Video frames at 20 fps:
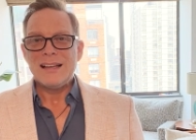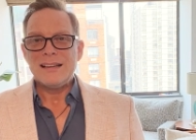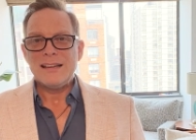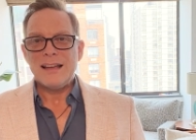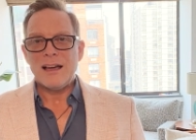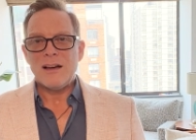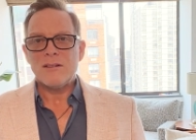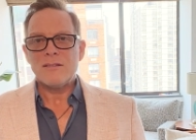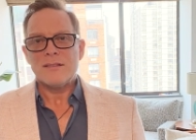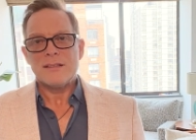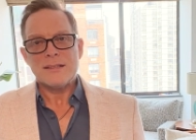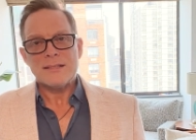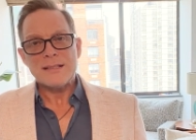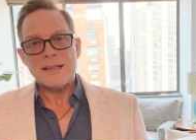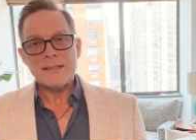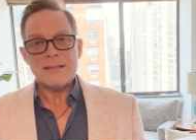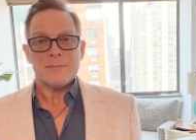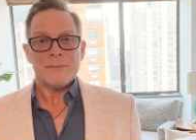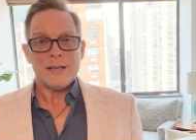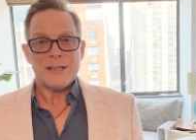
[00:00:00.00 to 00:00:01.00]
Now, this
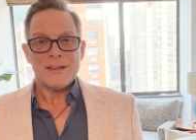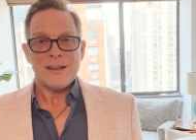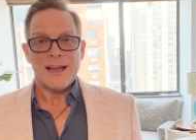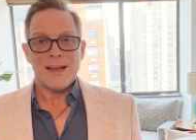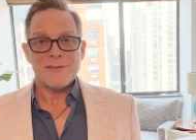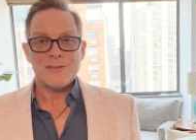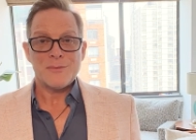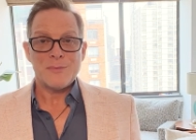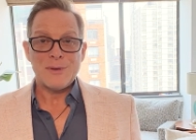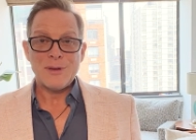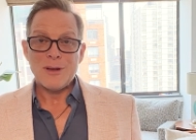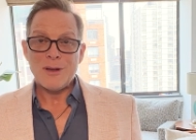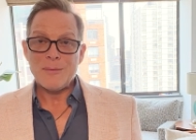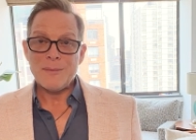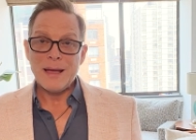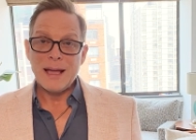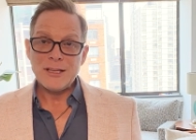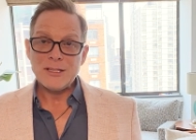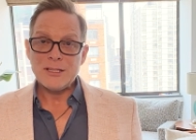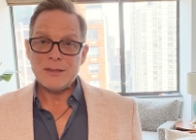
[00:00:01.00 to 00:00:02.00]
doesn't mean you have to be all
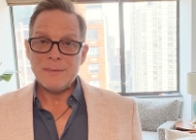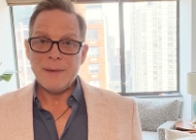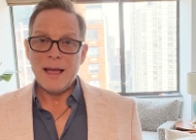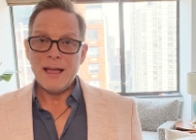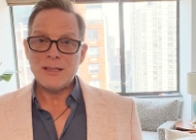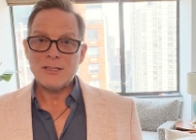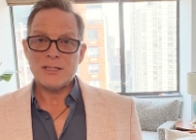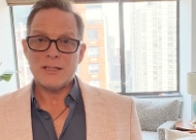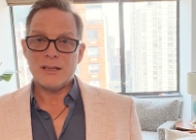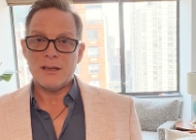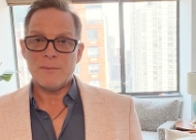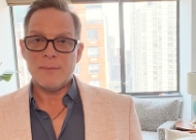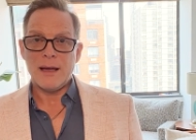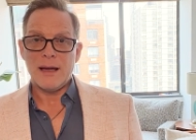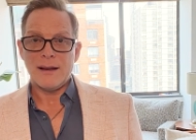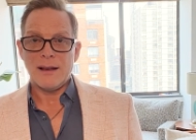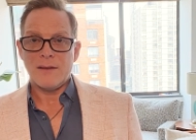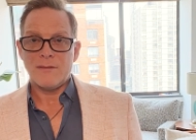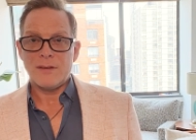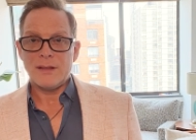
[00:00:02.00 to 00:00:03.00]
matchy-matchy
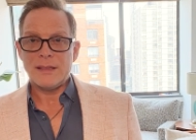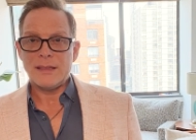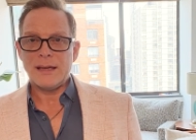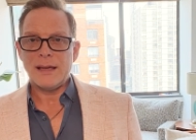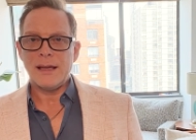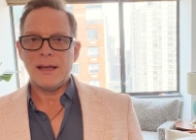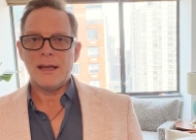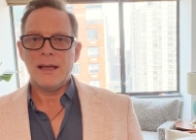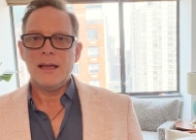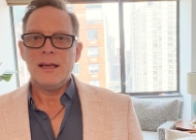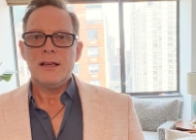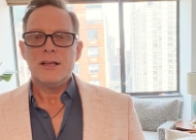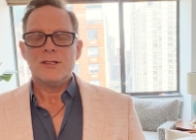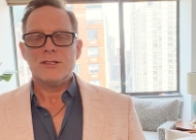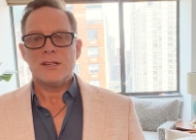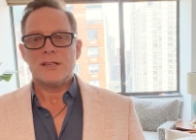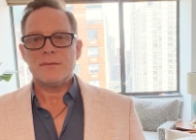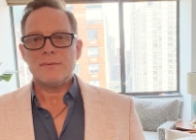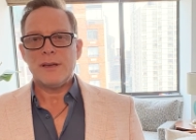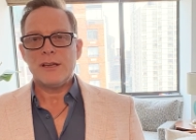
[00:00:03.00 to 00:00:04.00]
about everything,
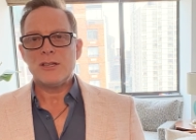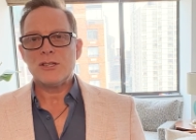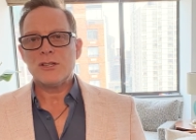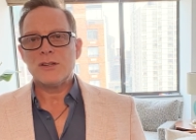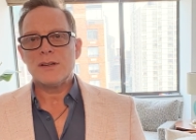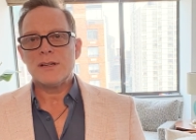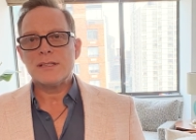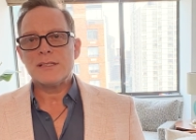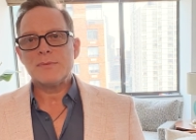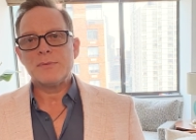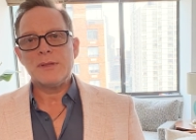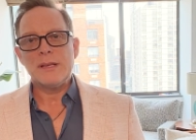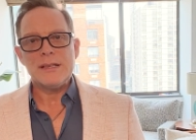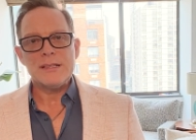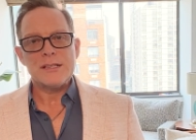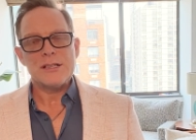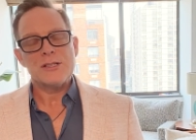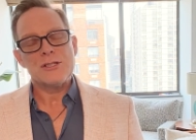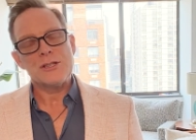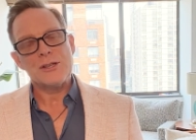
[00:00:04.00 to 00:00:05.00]
just make sure it's
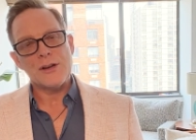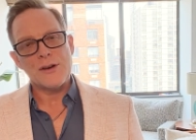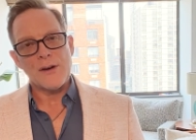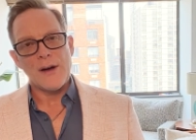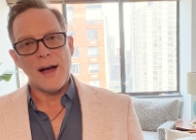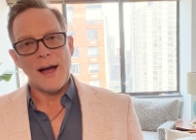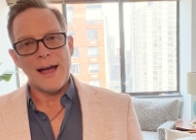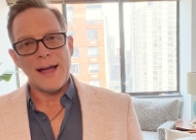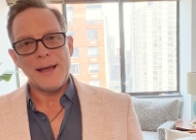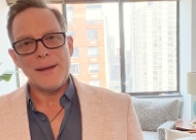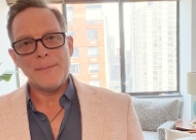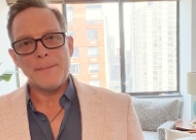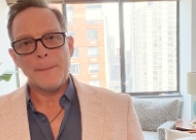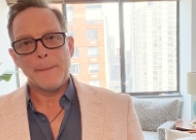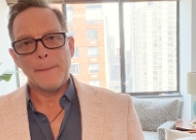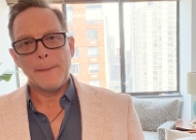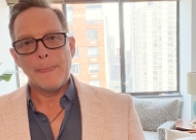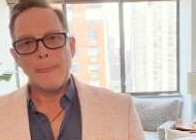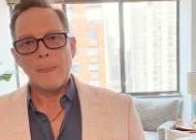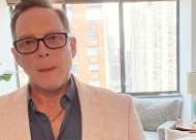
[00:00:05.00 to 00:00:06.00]
pleasing to your eye.
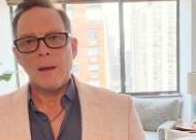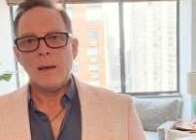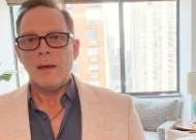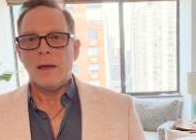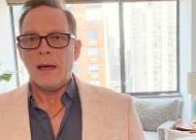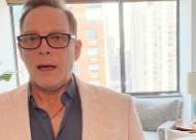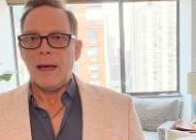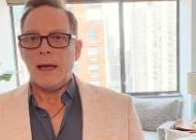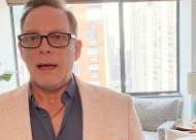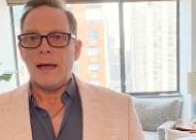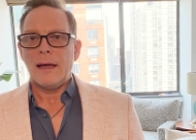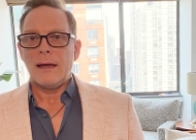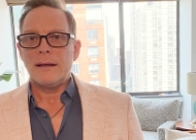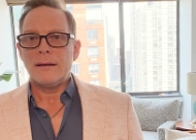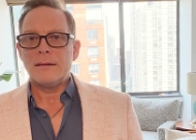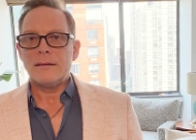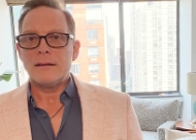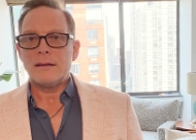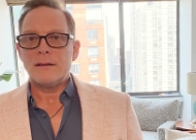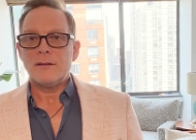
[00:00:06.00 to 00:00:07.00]

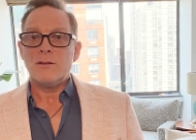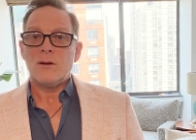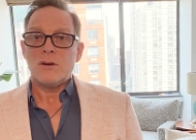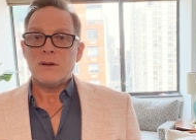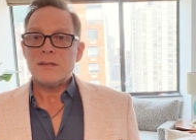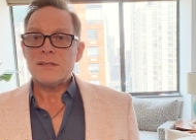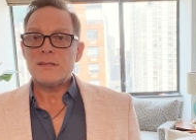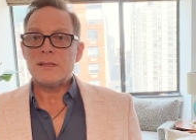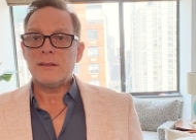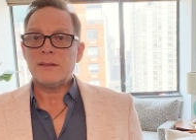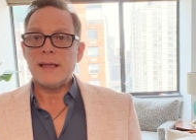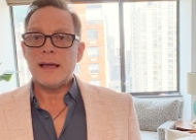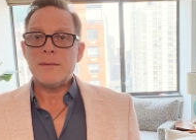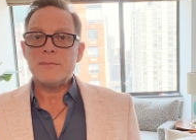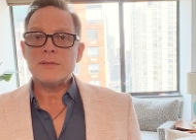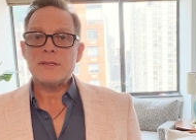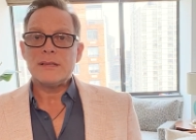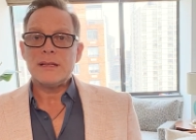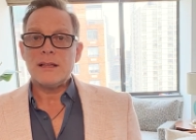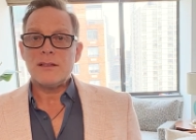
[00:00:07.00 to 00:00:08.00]
And notice the
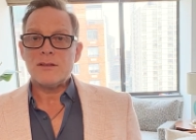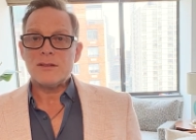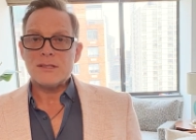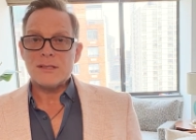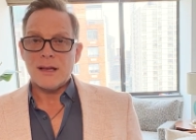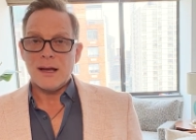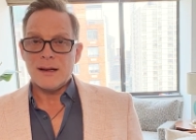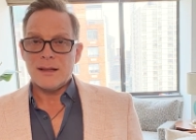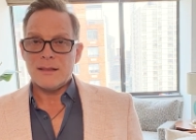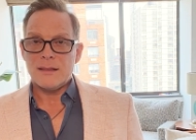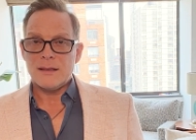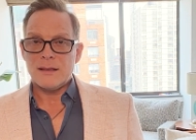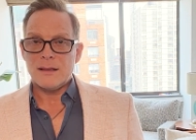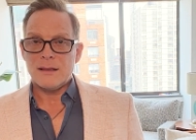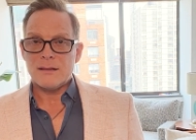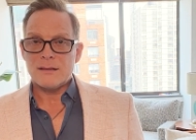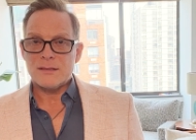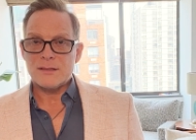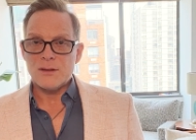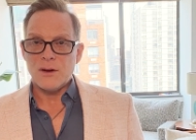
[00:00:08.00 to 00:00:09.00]
lamps on either side of
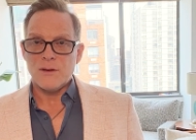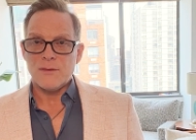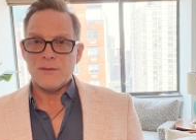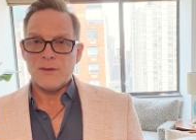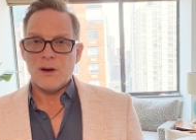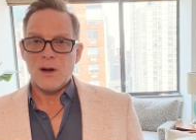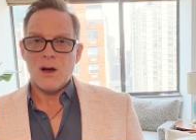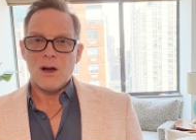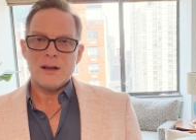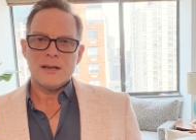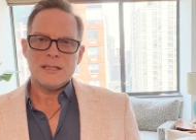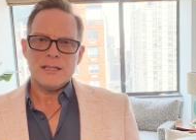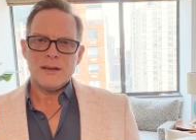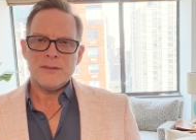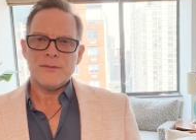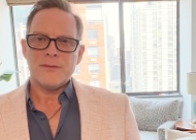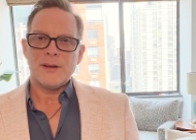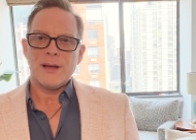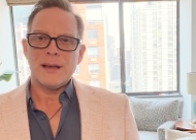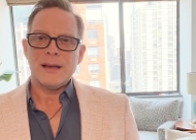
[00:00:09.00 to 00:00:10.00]
the sofa are
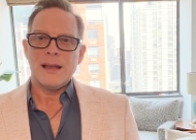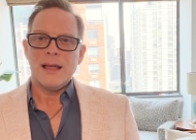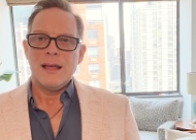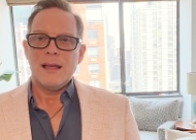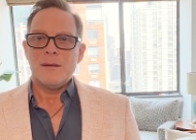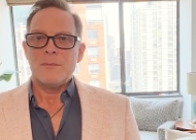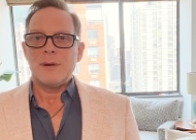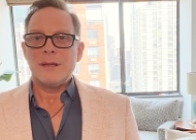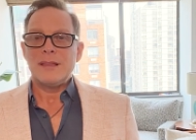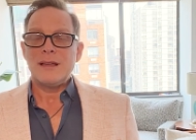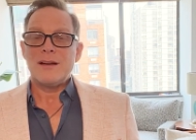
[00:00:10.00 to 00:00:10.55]
different, but